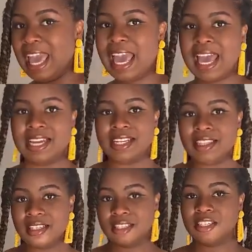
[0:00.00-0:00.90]
And
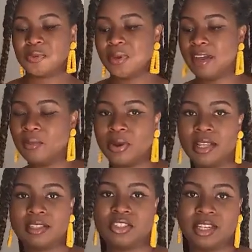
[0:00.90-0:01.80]
this is what I'm
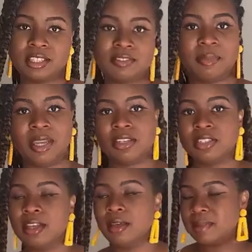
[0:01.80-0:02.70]
wearing. This dress is
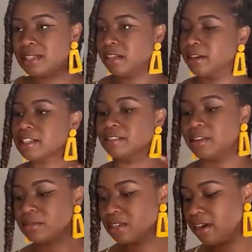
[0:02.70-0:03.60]
H&M. These earrings are
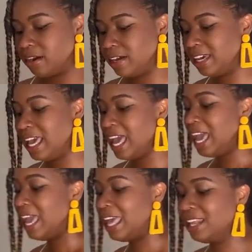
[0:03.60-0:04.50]
from Zara.
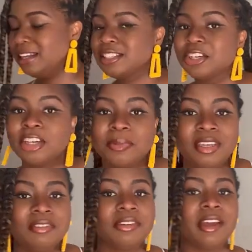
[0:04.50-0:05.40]
And it took
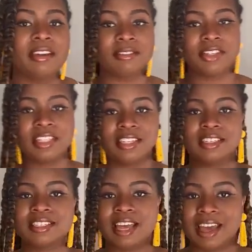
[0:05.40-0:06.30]
me forever to
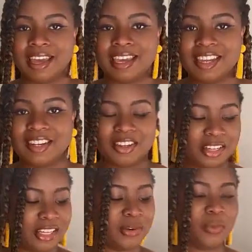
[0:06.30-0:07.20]
decide
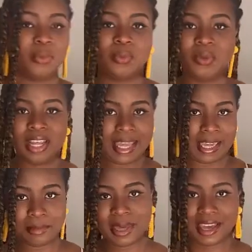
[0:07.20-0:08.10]
on what
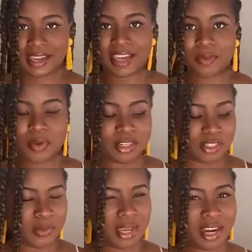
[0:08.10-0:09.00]
handbag I wanted
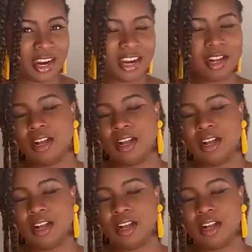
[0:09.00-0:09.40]
to wear.